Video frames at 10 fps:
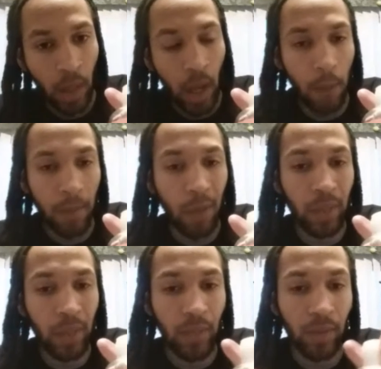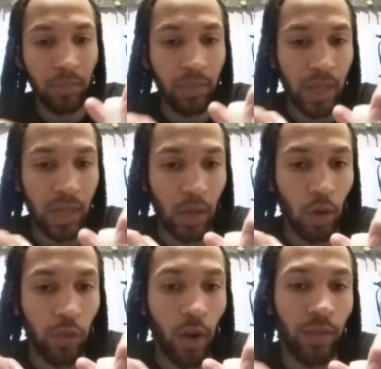I would even go
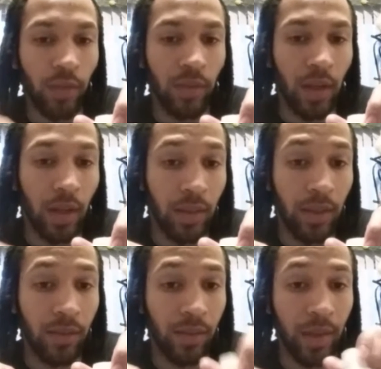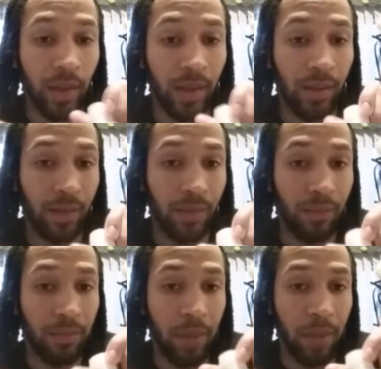as far as to say that this is like
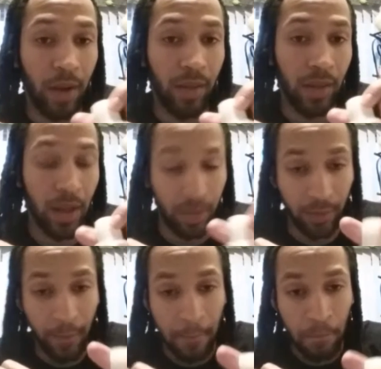better than this.